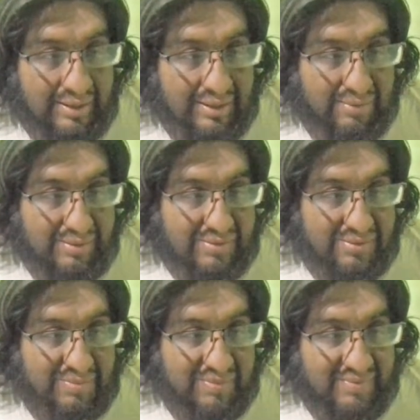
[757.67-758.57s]
I'm going to
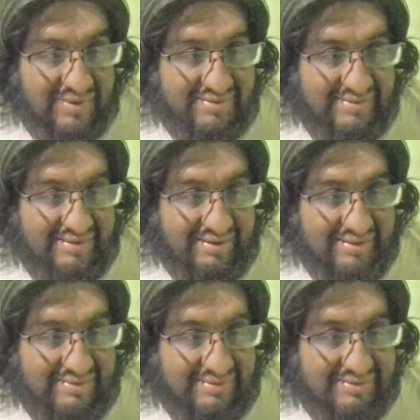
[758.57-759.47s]
copy paste
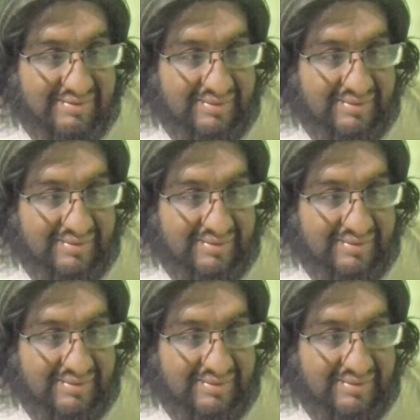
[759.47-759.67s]
this.